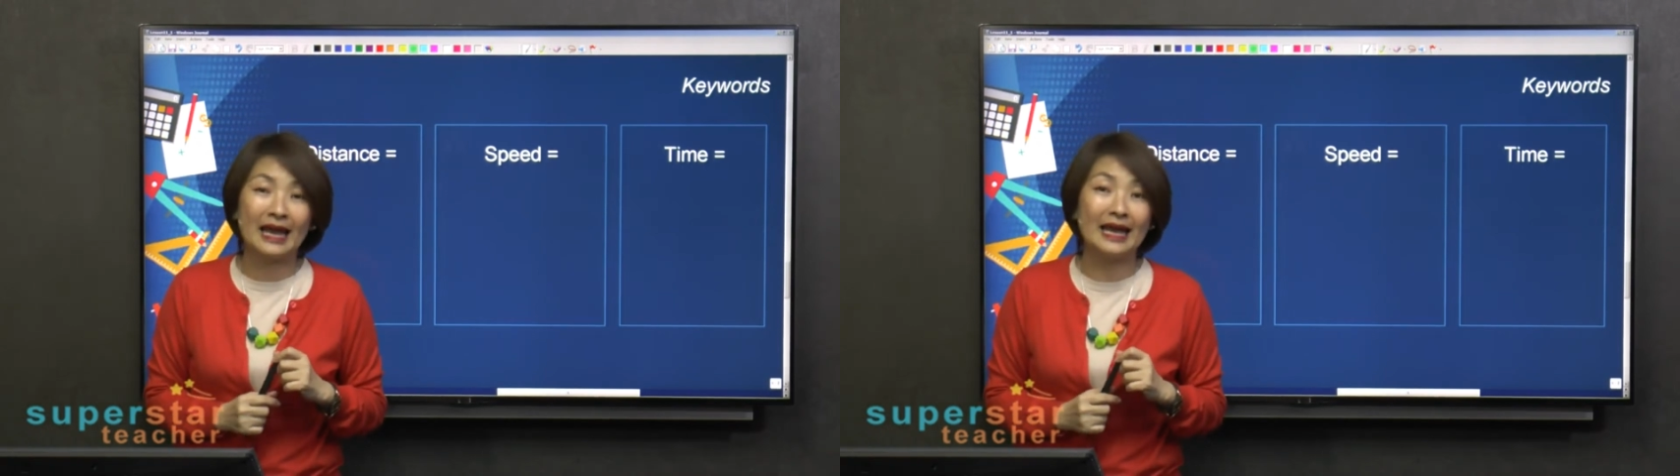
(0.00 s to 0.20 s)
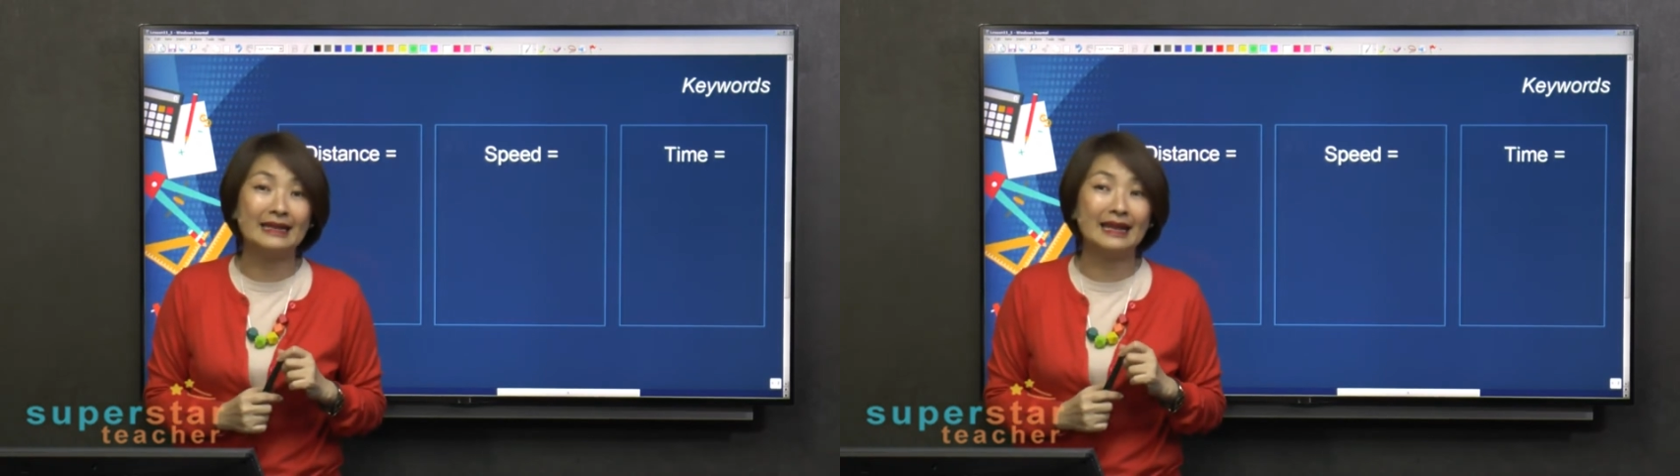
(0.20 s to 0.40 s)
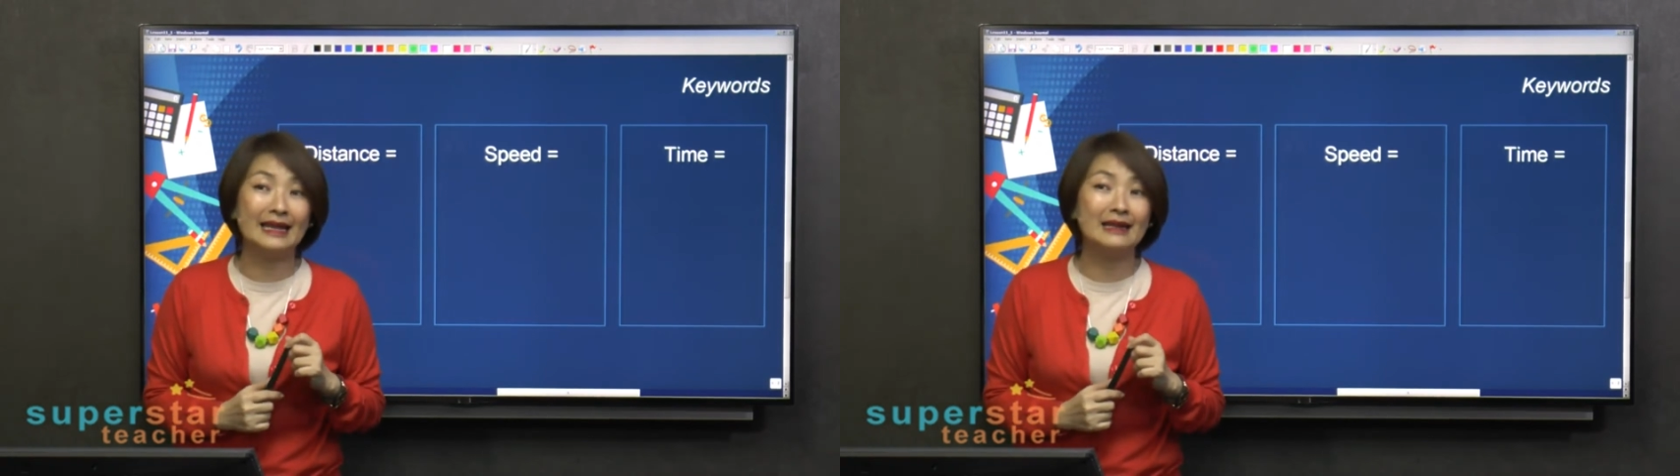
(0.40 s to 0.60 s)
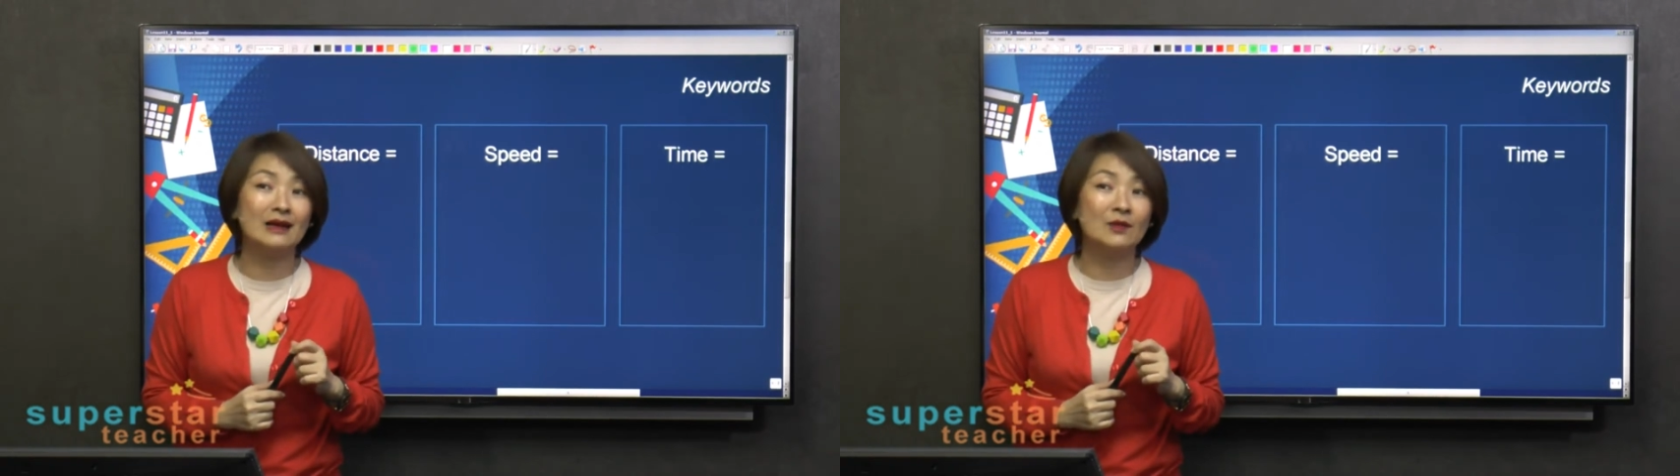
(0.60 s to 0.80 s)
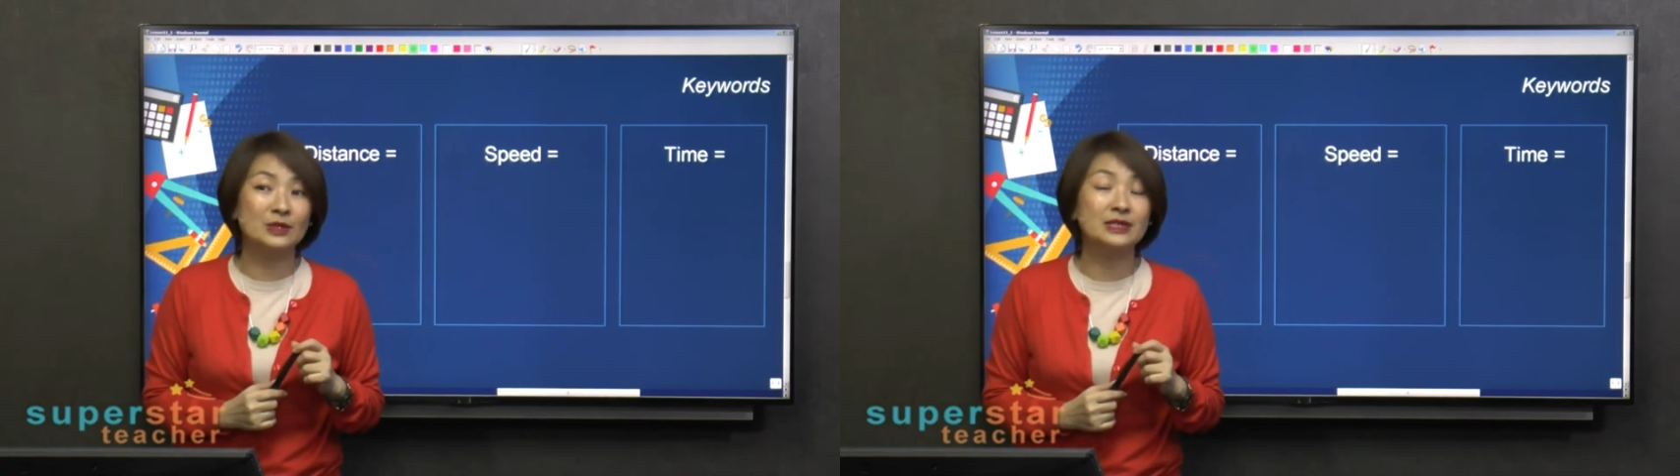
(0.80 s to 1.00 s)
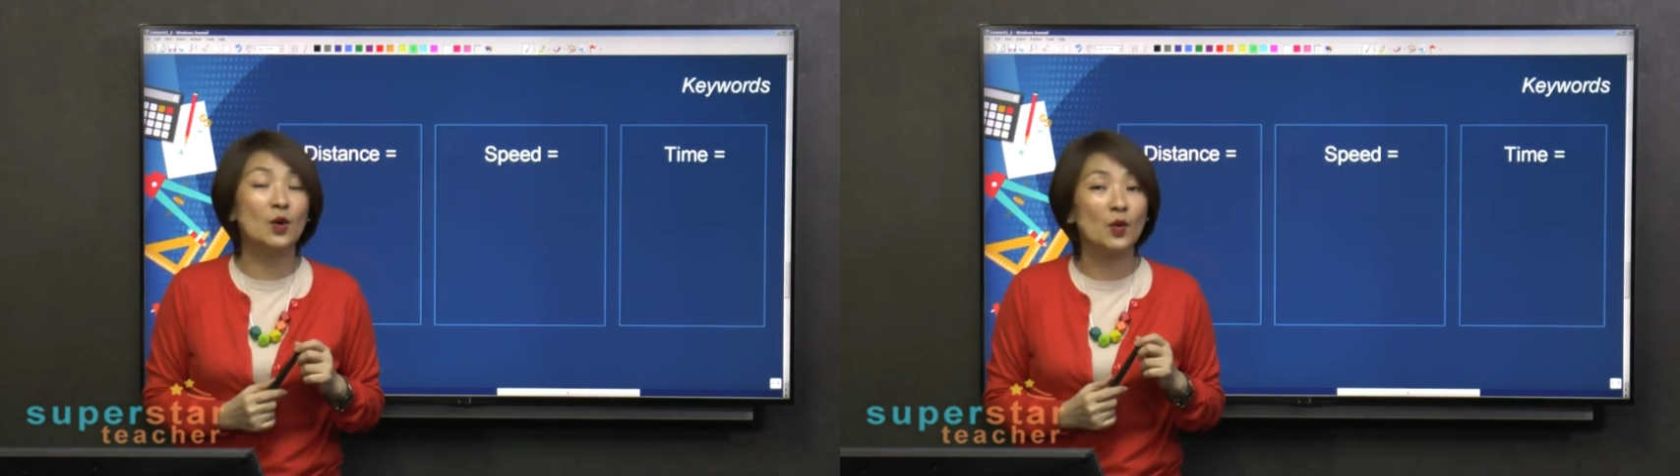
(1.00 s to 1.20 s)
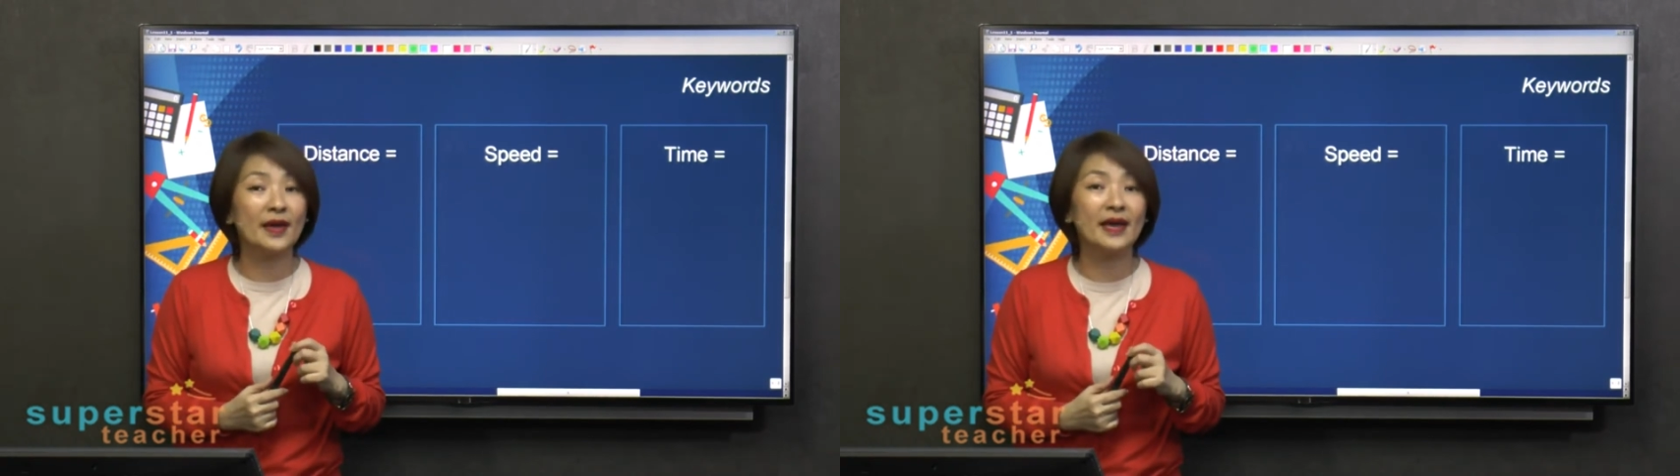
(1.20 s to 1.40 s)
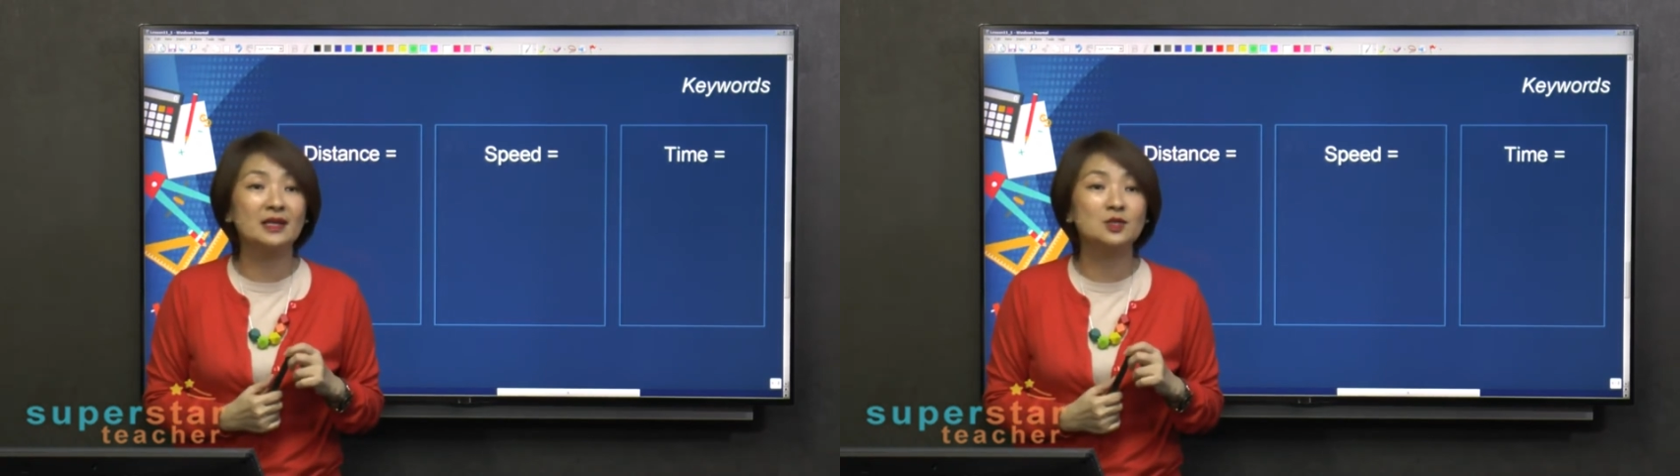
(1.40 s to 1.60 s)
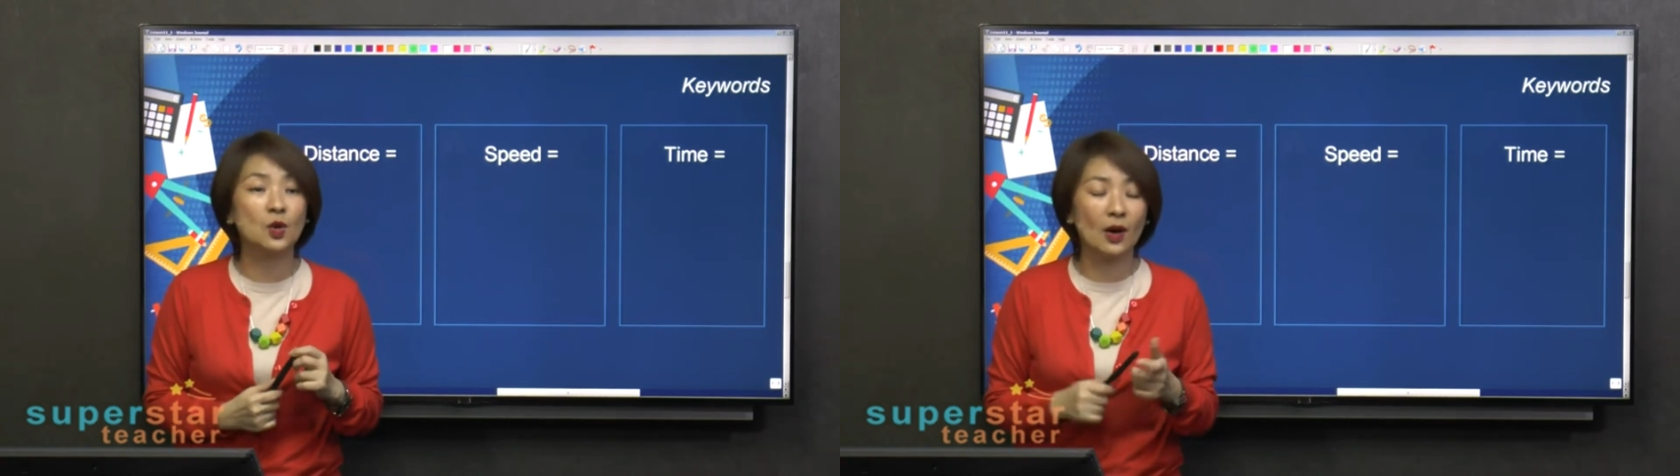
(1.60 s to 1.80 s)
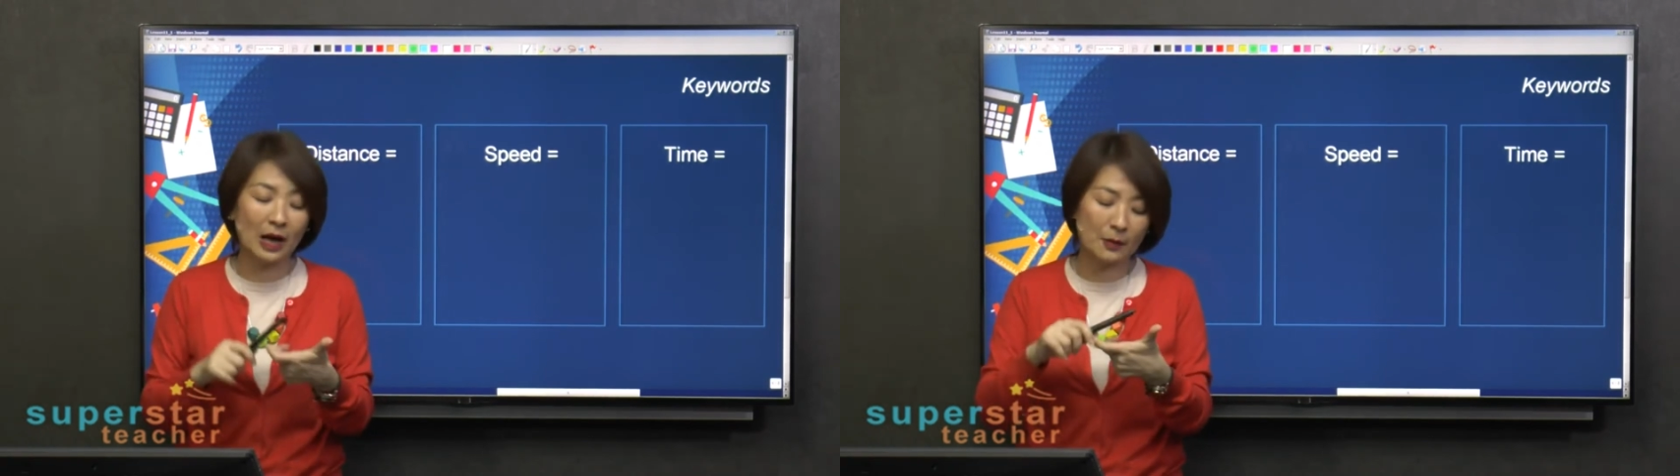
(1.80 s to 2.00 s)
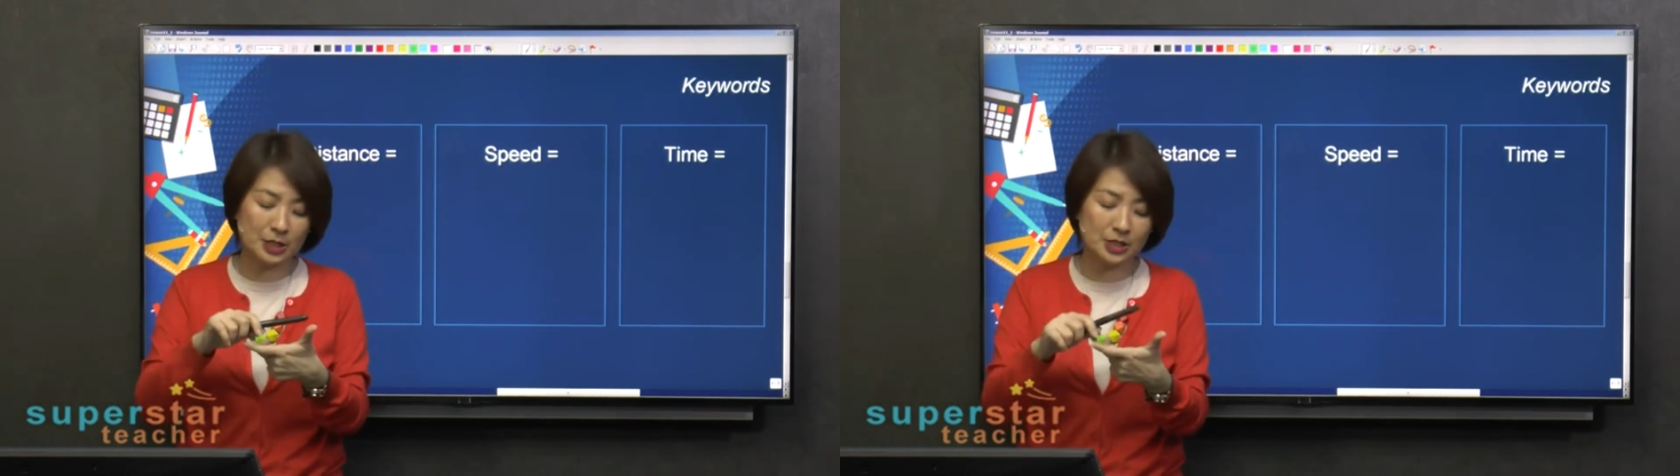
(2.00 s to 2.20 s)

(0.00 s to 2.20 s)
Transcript: And then we said, "Okay, so how much